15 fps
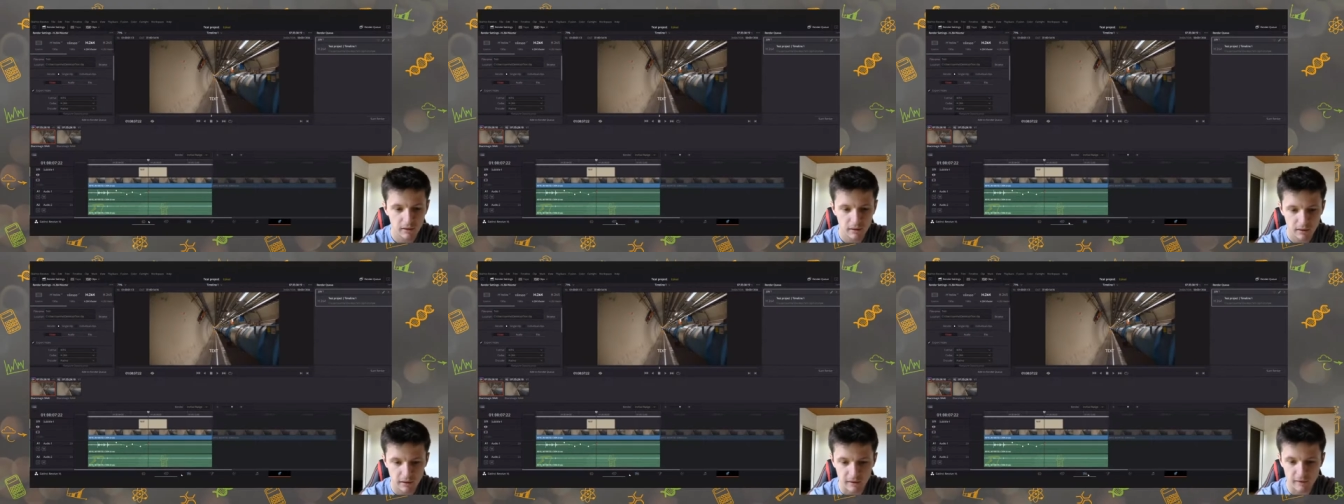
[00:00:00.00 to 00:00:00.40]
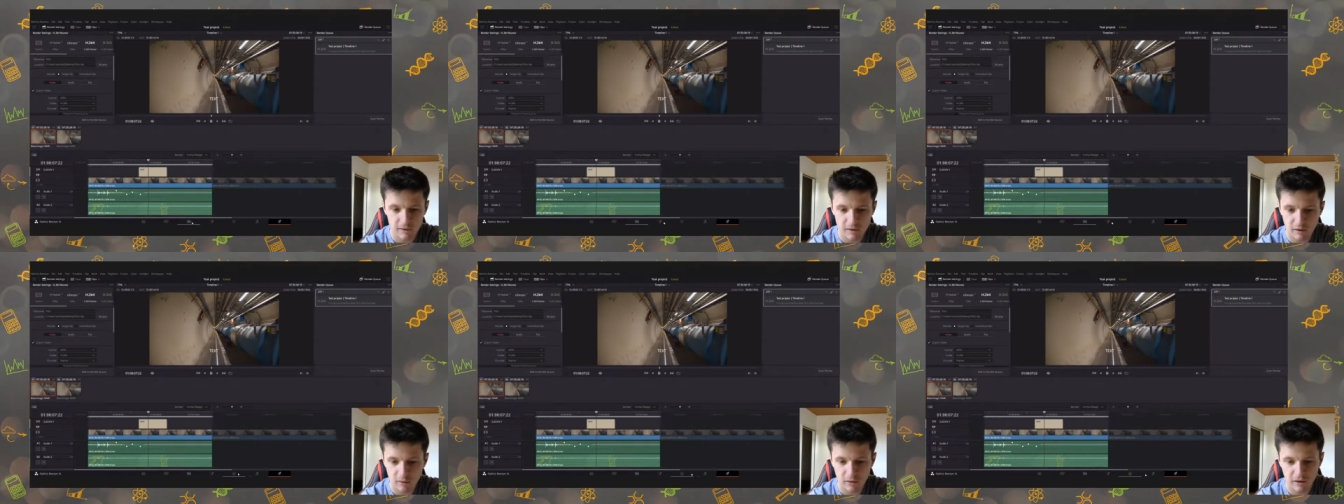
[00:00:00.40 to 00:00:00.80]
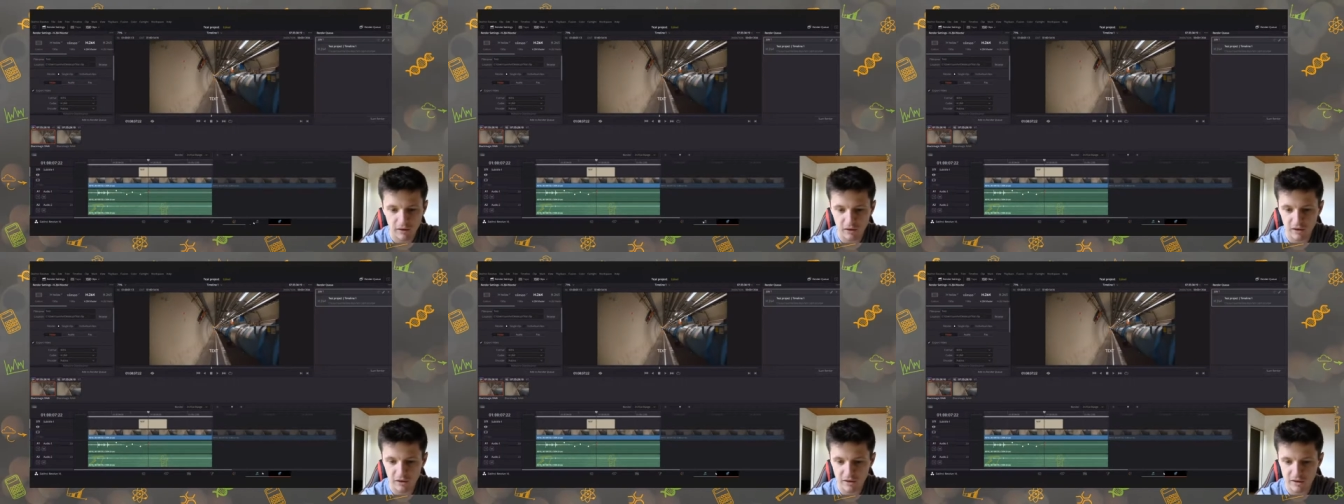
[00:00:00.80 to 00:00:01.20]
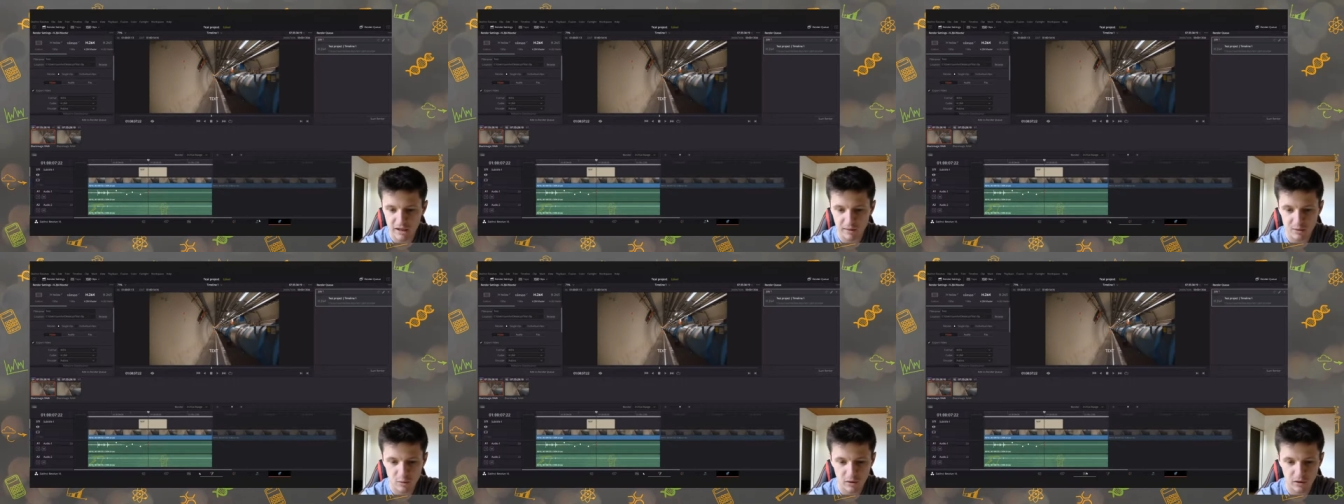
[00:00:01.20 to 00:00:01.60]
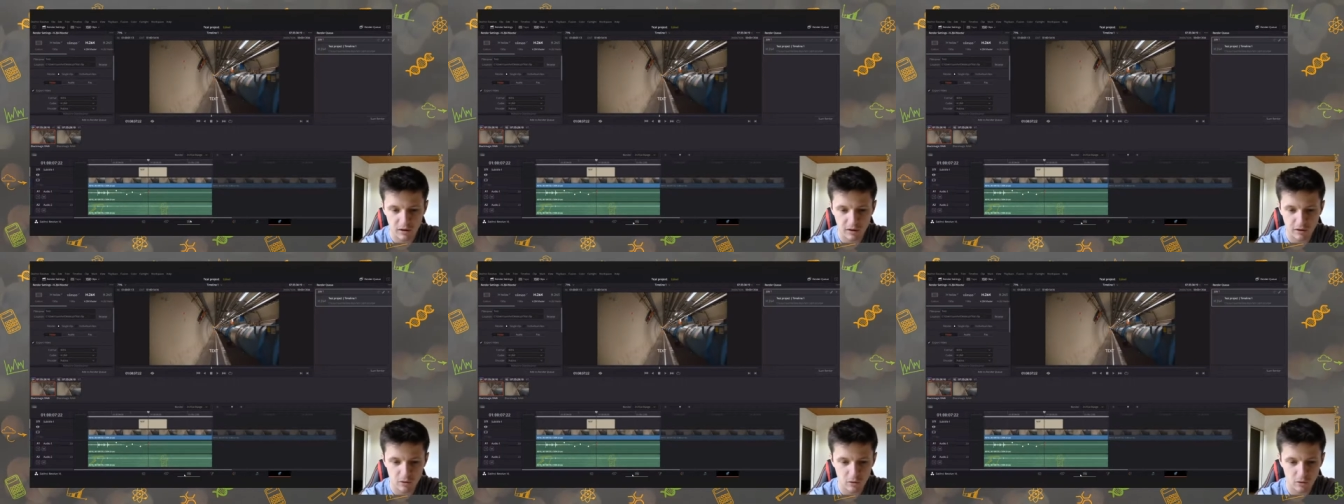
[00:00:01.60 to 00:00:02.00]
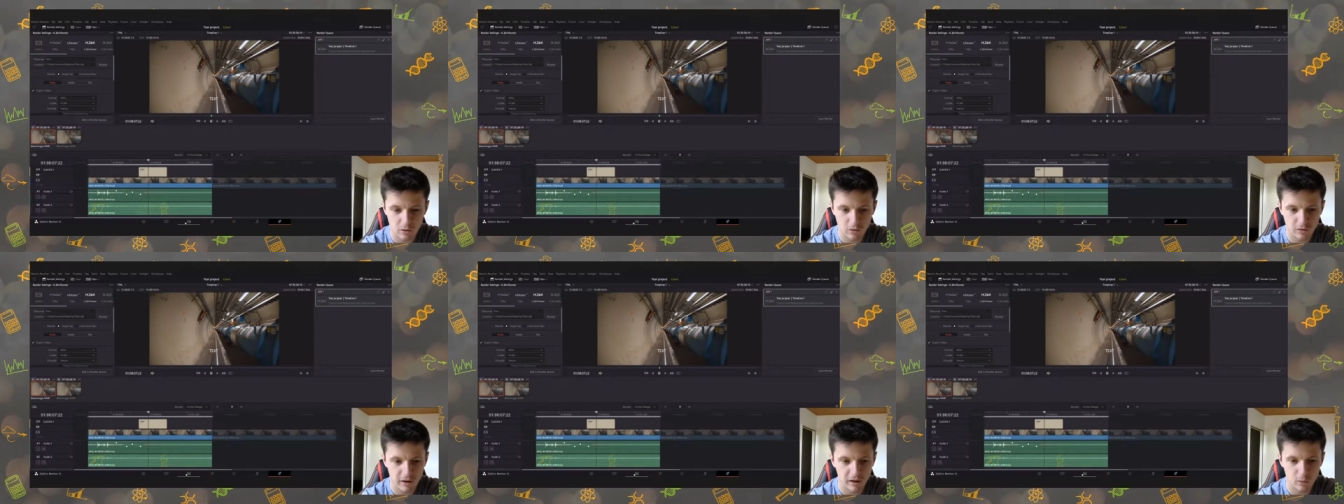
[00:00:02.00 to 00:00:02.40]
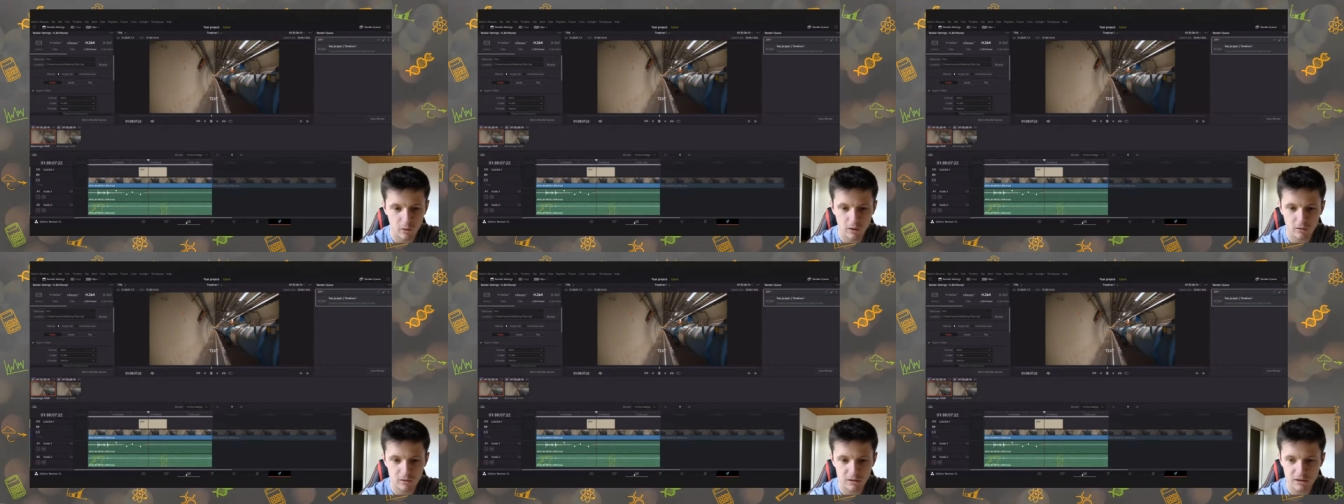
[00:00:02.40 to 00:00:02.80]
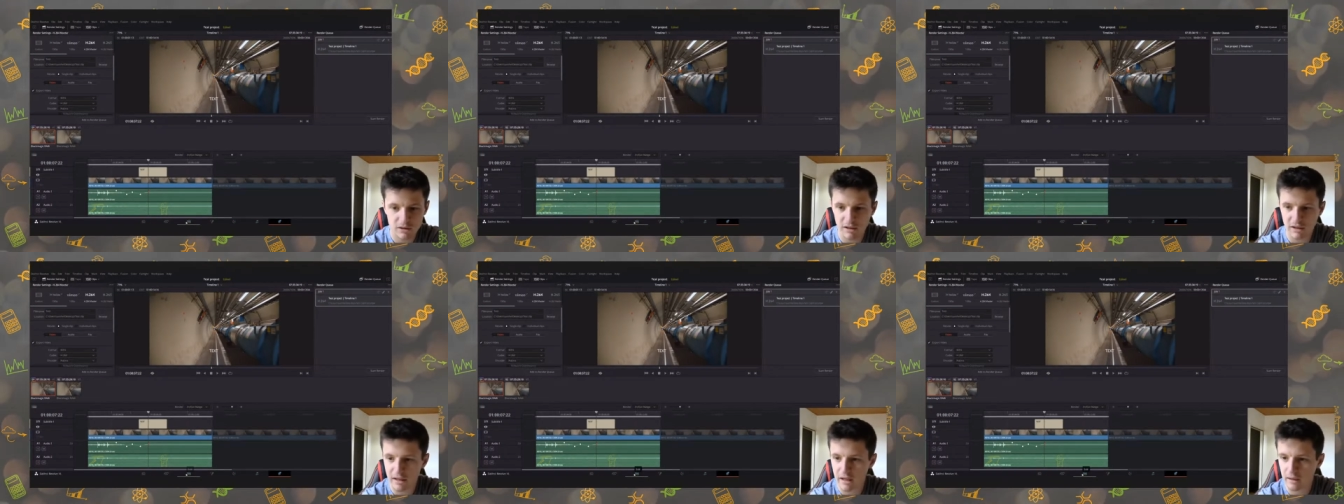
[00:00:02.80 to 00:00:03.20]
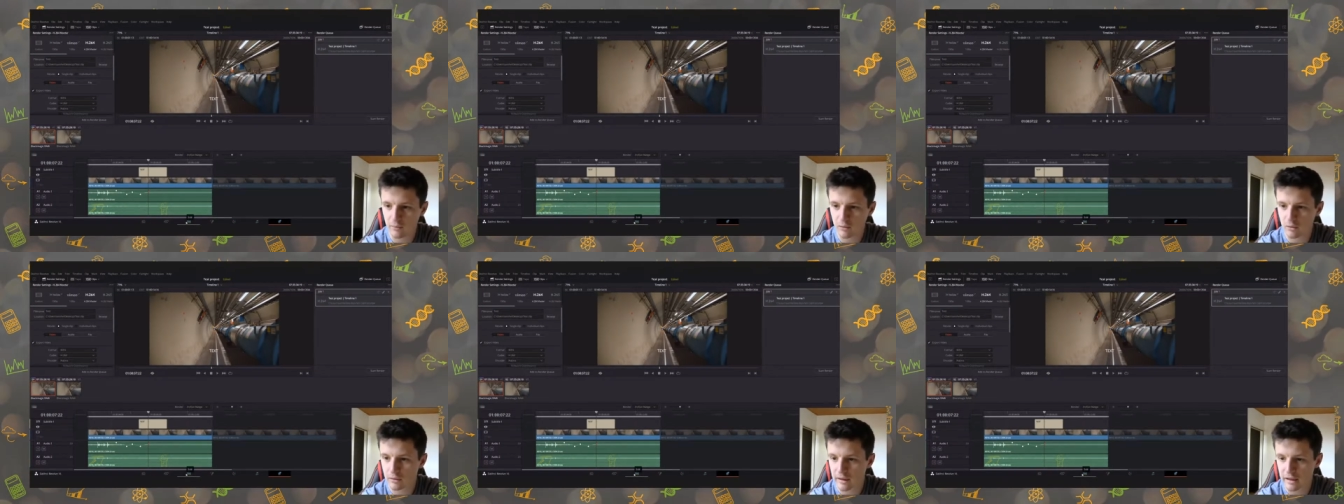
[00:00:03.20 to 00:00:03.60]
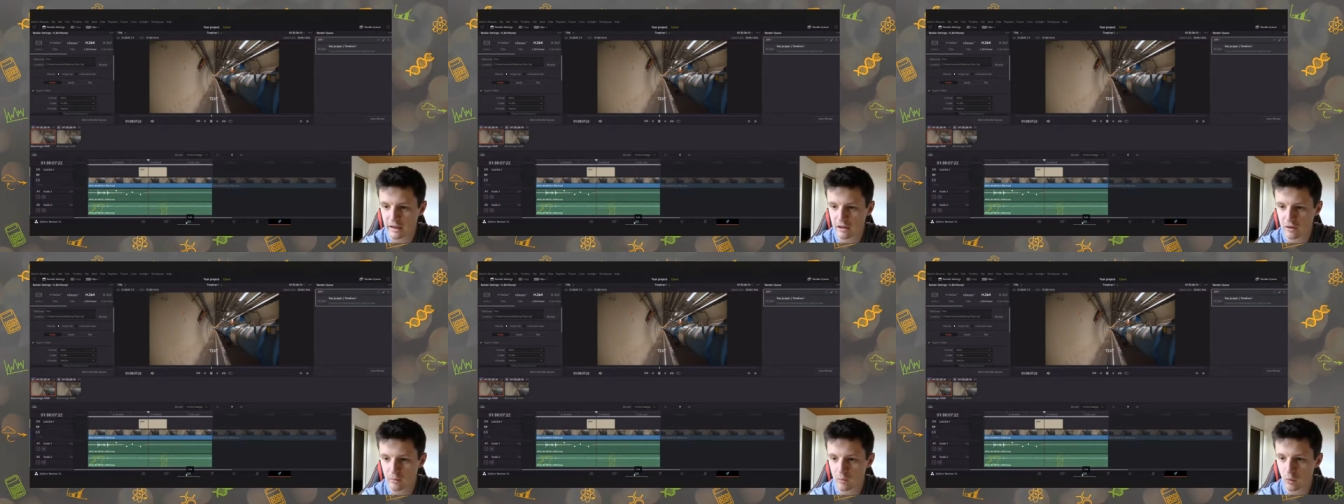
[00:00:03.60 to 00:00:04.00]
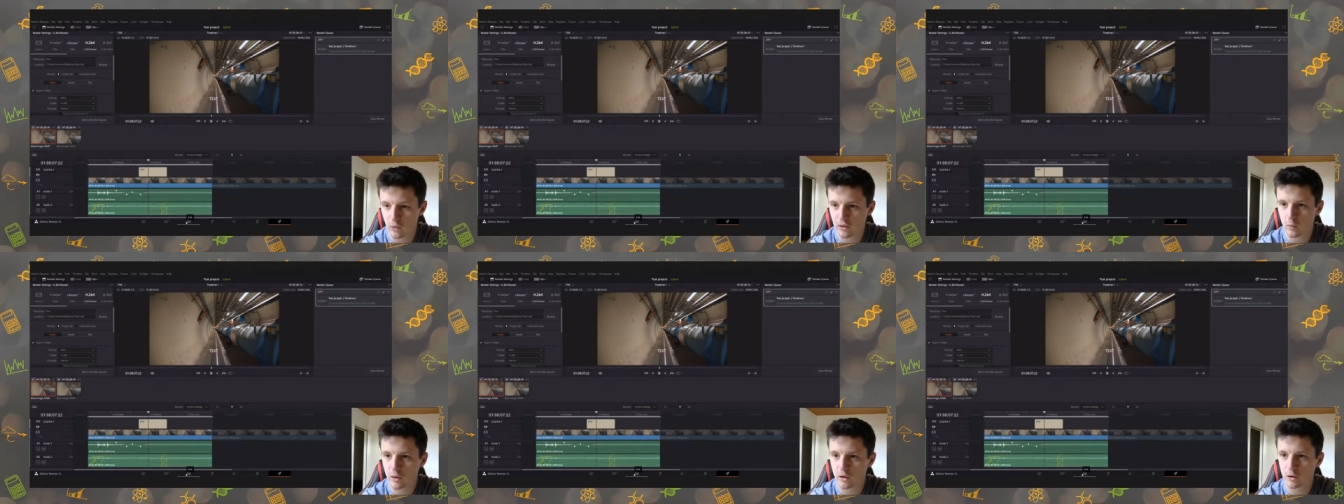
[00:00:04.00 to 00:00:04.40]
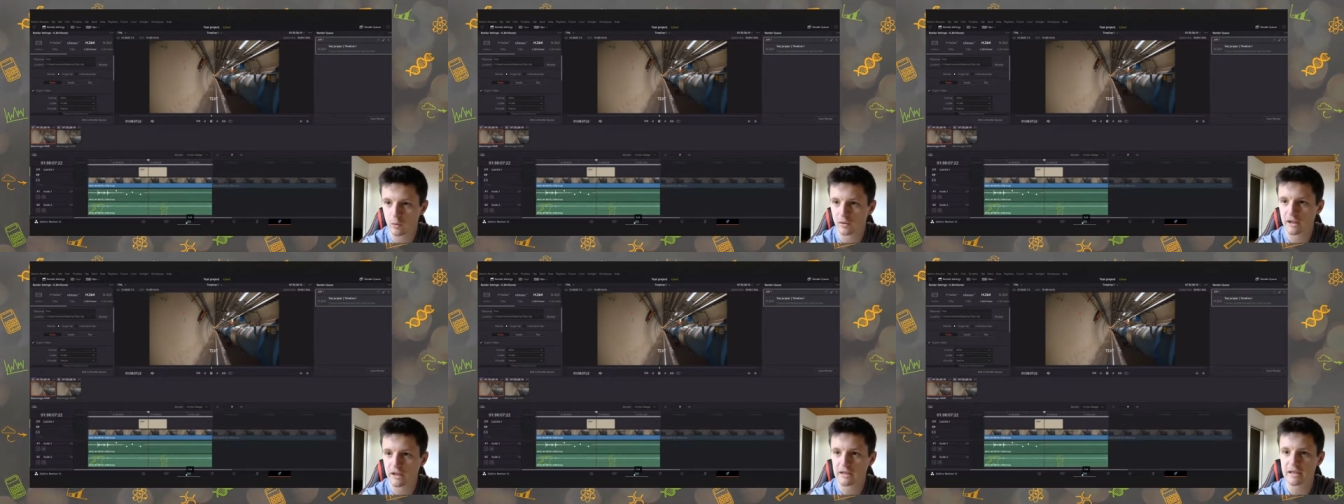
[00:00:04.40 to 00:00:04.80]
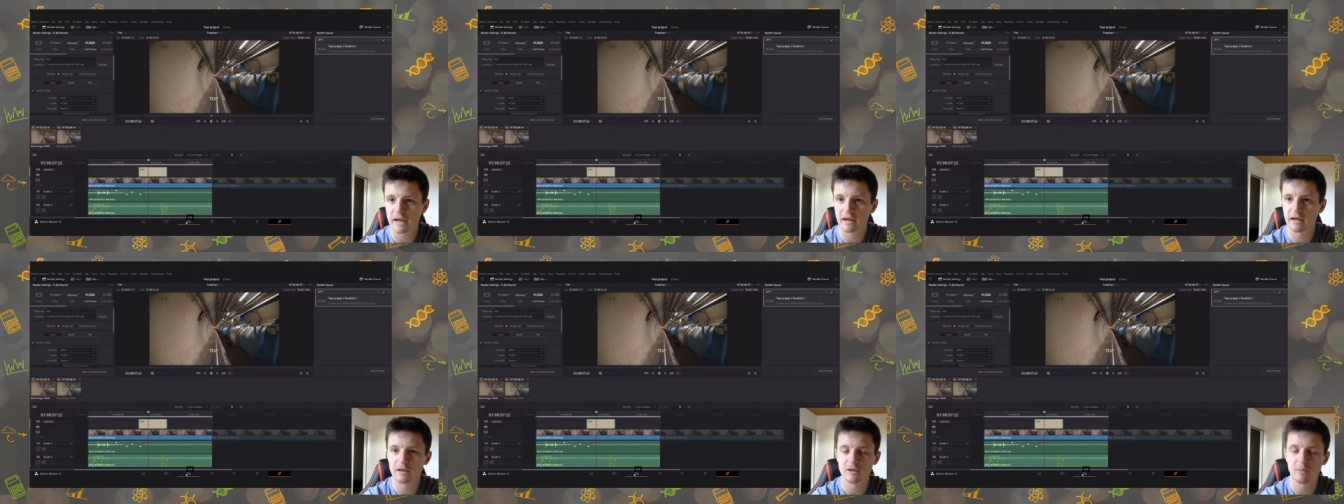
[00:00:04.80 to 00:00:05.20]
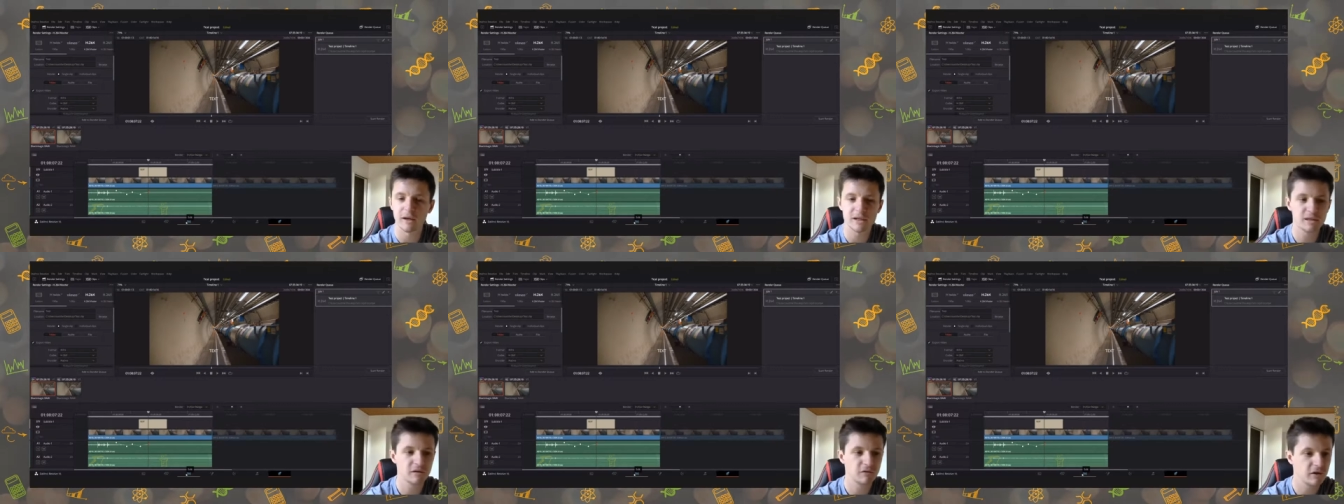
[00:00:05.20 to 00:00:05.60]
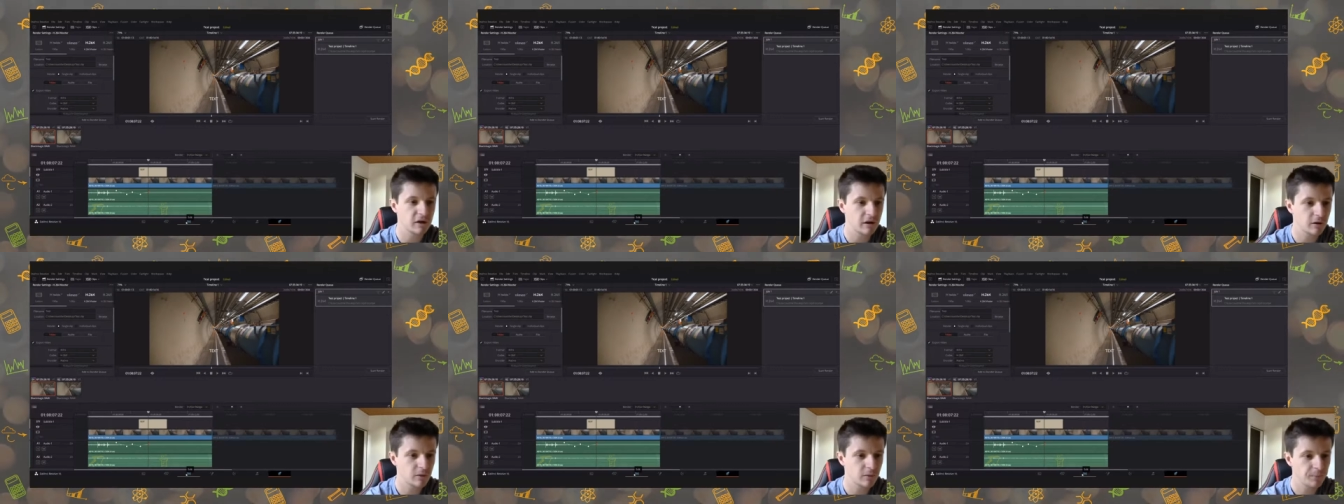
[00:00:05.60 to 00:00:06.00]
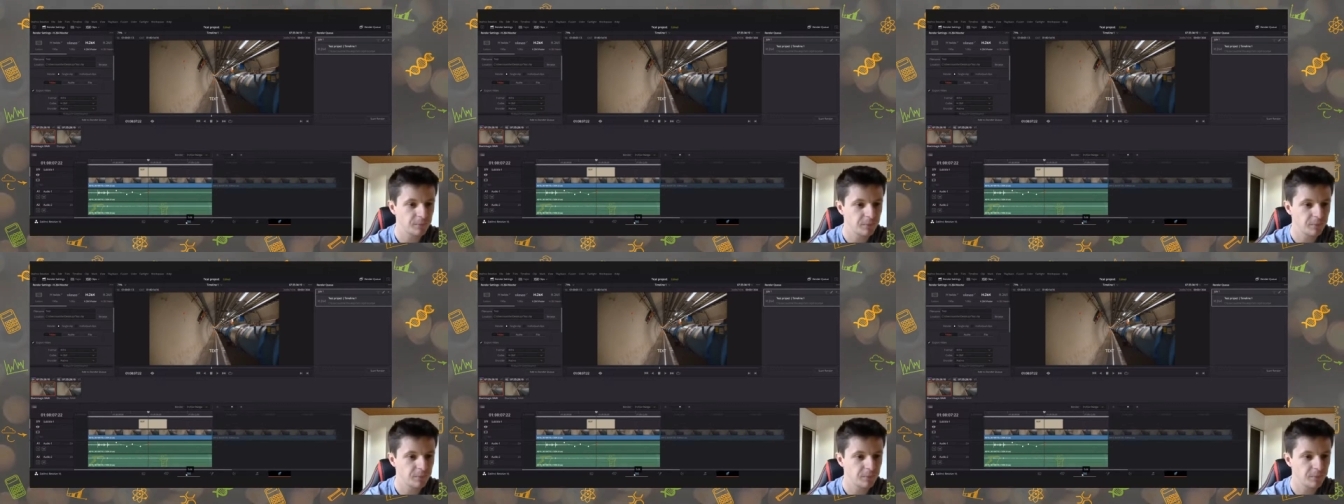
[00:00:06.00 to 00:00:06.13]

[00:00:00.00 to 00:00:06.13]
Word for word: Yes, so I think the other tabs we can ignore. They won't enable anything more than what you will need to edit a basic video.